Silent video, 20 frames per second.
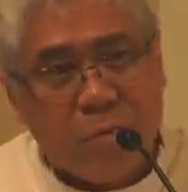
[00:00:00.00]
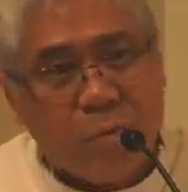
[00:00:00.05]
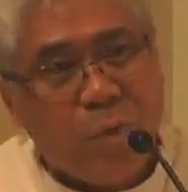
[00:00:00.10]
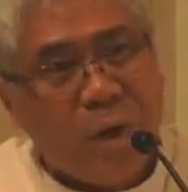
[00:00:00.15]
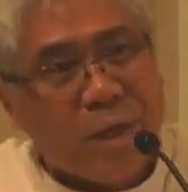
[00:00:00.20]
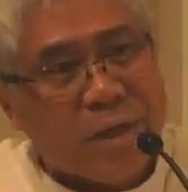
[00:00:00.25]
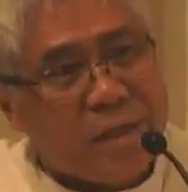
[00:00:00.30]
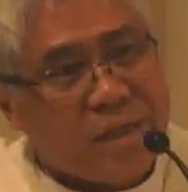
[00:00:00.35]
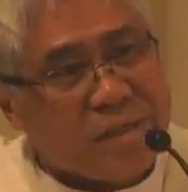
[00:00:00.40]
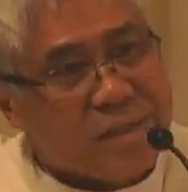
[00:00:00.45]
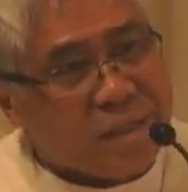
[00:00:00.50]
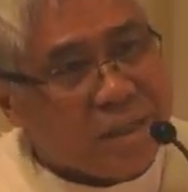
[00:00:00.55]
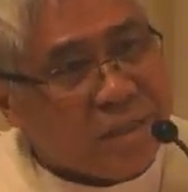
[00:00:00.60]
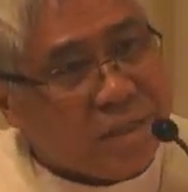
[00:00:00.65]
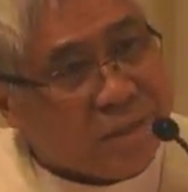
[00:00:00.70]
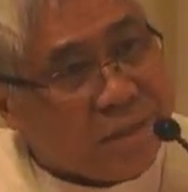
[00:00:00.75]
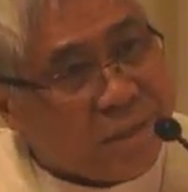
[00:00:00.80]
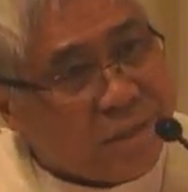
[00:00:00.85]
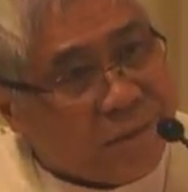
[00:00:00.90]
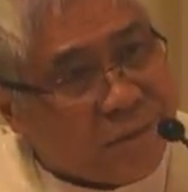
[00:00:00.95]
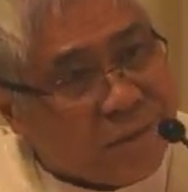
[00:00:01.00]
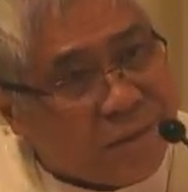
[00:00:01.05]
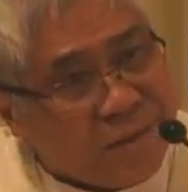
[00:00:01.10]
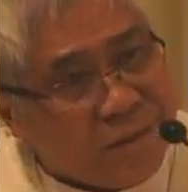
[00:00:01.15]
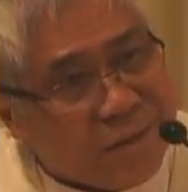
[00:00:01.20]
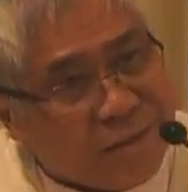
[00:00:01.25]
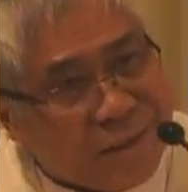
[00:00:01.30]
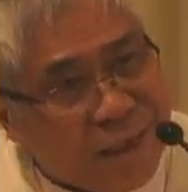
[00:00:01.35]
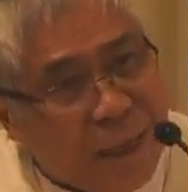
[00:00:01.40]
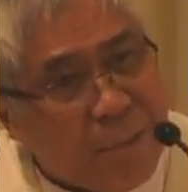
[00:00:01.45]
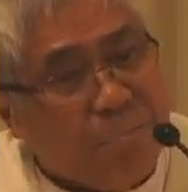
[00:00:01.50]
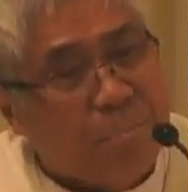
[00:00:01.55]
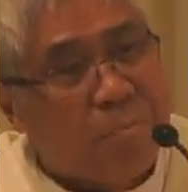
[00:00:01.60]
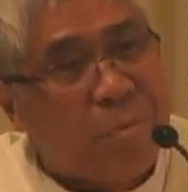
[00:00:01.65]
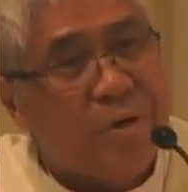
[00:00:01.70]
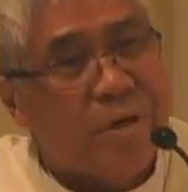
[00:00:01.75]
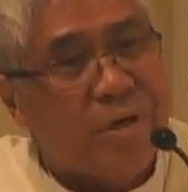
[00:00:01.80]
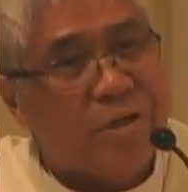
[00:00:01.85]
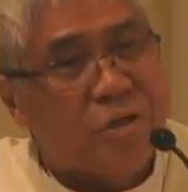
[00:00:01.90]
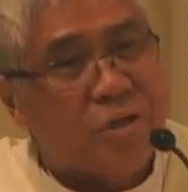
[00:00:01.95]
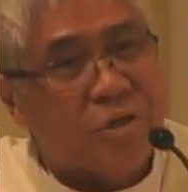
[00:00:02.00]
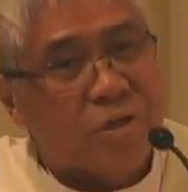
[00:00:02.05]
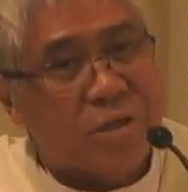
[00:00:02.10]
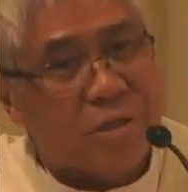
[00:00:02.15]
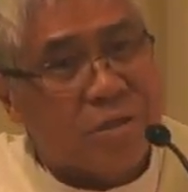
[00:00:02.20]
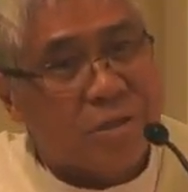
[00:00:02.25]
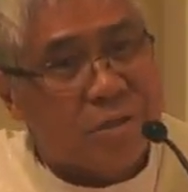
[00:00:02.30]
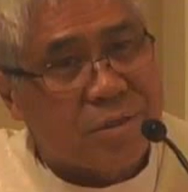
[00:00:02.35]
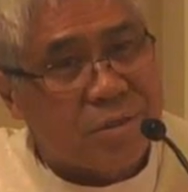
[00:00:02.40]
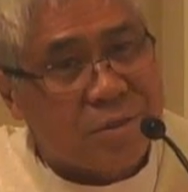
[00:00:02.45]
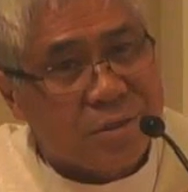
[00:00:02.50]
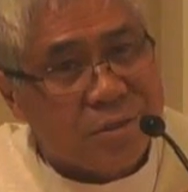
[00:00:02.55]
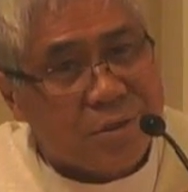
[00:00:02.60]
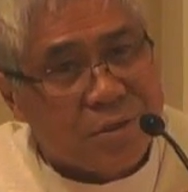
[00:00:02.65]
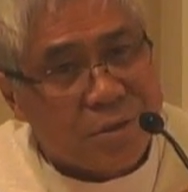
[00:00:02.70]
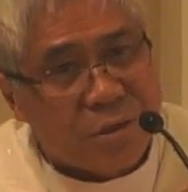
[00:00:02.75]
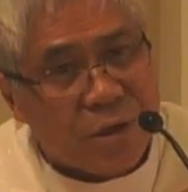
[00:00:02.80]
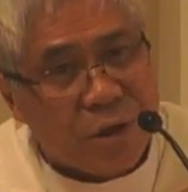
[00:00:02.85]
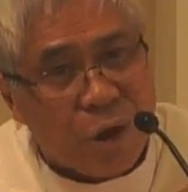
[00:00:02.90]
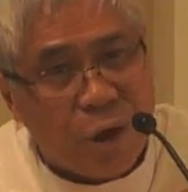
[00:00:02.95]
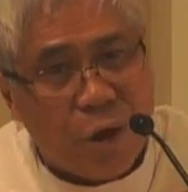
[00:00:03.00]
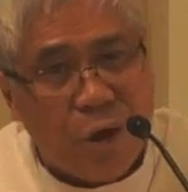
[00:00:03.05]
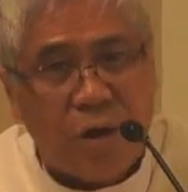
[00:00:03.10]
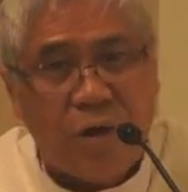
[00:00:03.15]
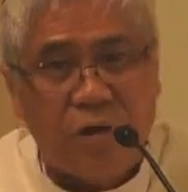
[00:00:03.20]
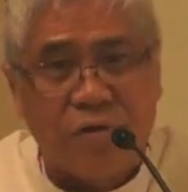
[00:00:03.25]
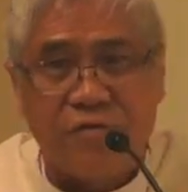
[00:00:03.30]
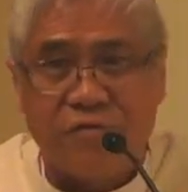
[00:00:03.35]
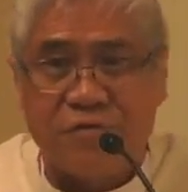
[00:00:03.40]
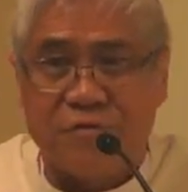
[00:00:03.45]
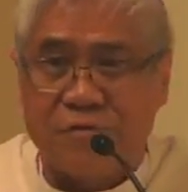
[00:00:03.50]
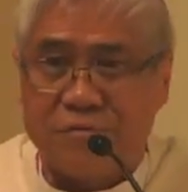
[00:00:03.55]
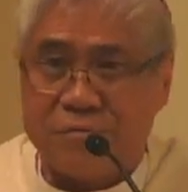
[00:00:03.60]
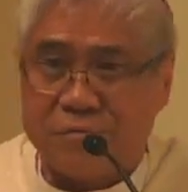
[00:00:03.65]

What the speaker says: What is the temperature of